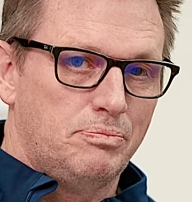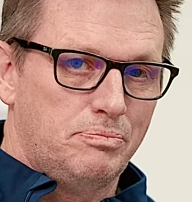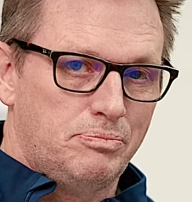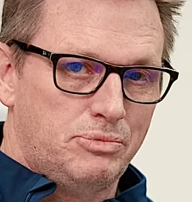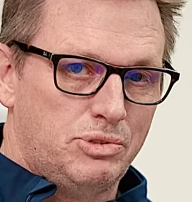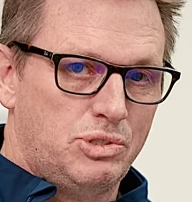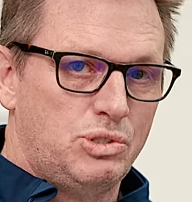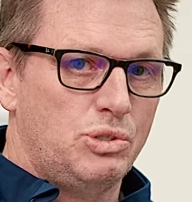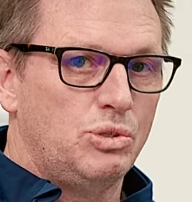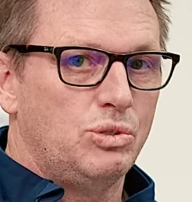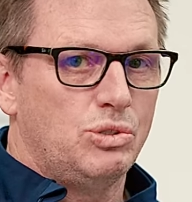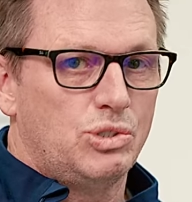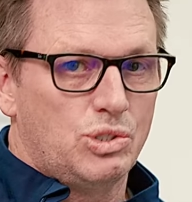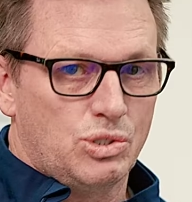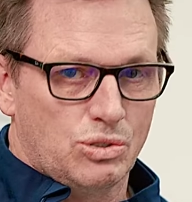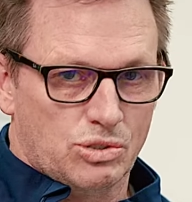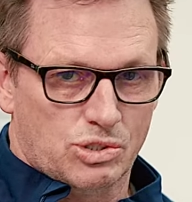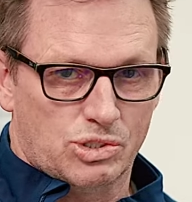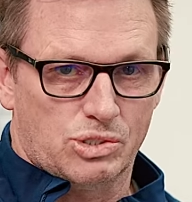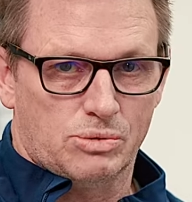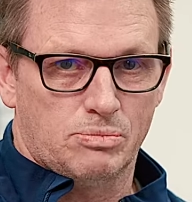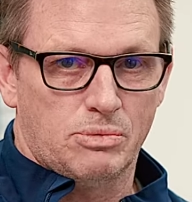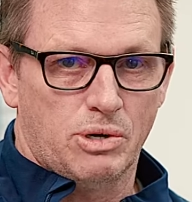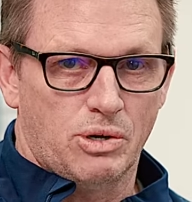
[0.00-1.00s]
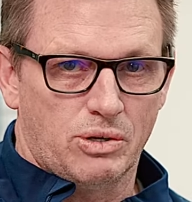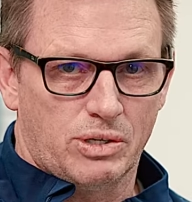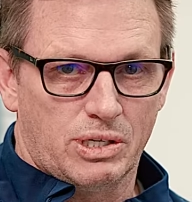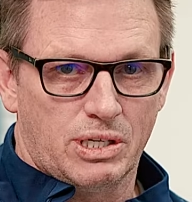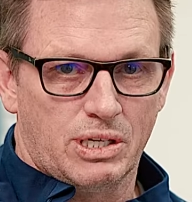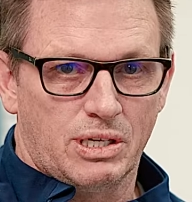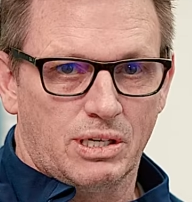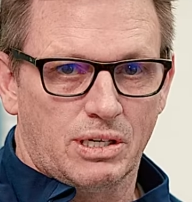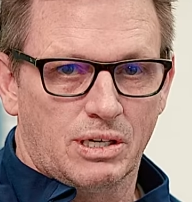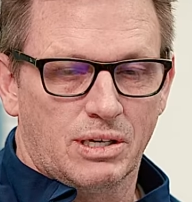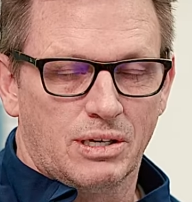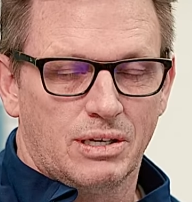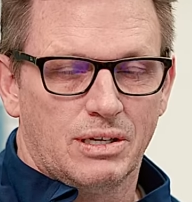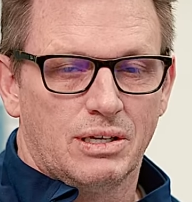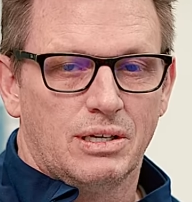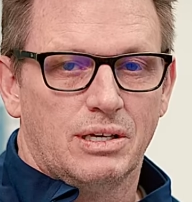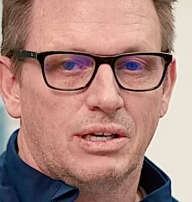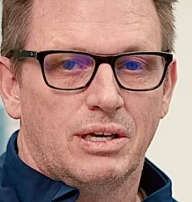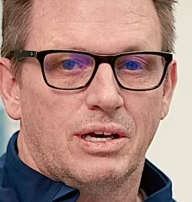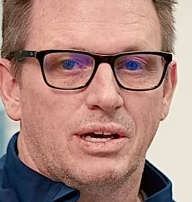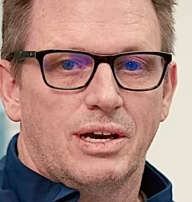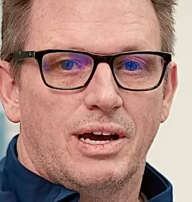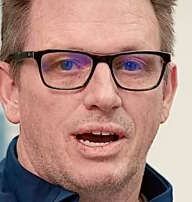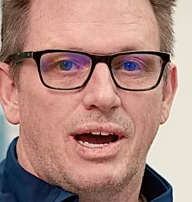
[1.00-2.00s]
due to smoking,
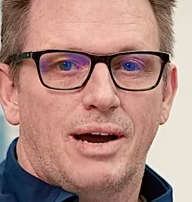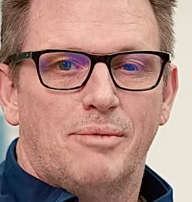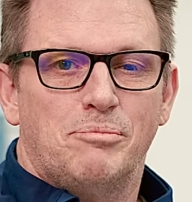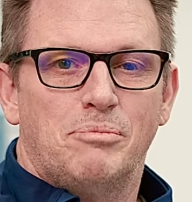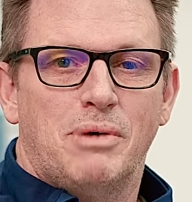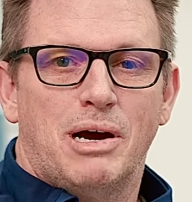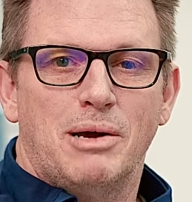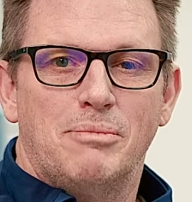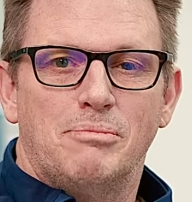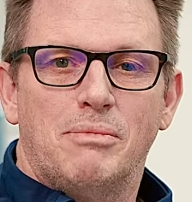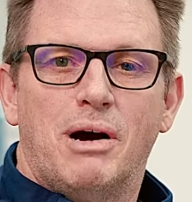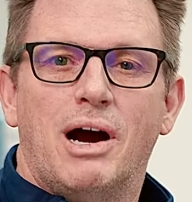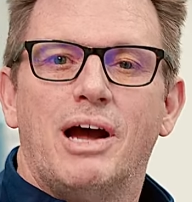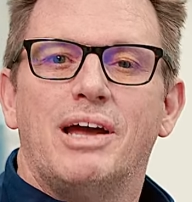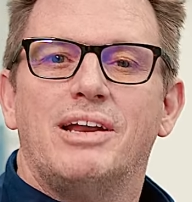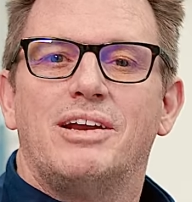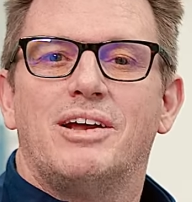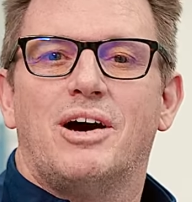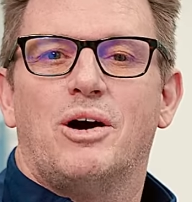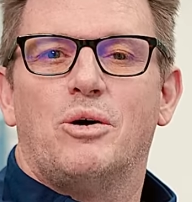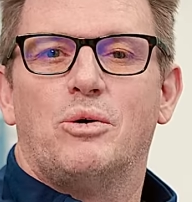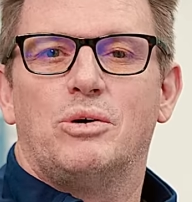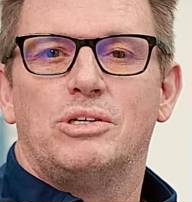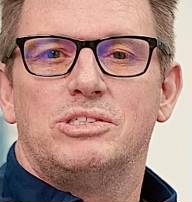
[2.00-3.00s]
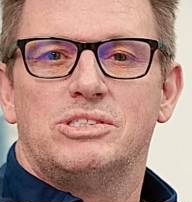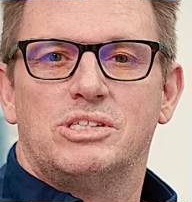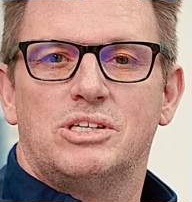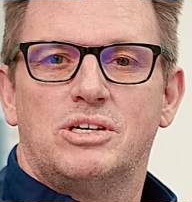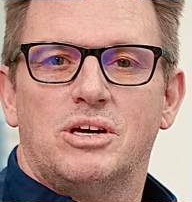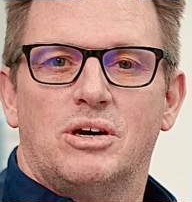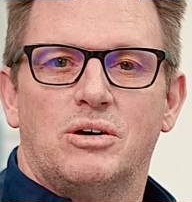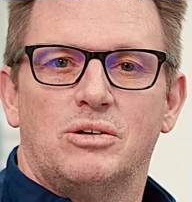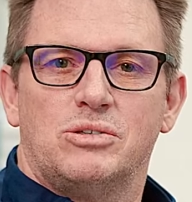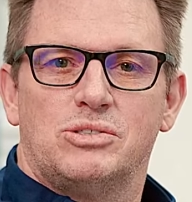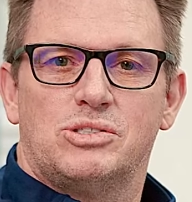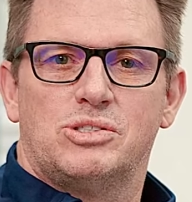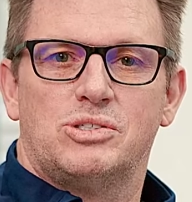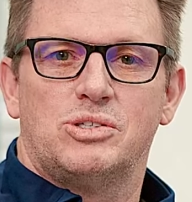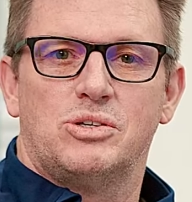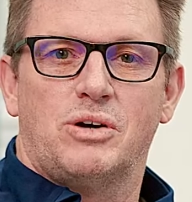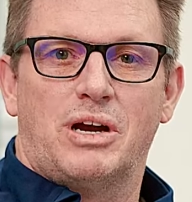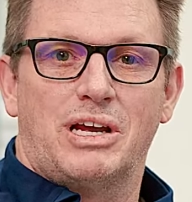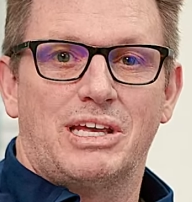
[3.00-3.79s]
my mind always goes to,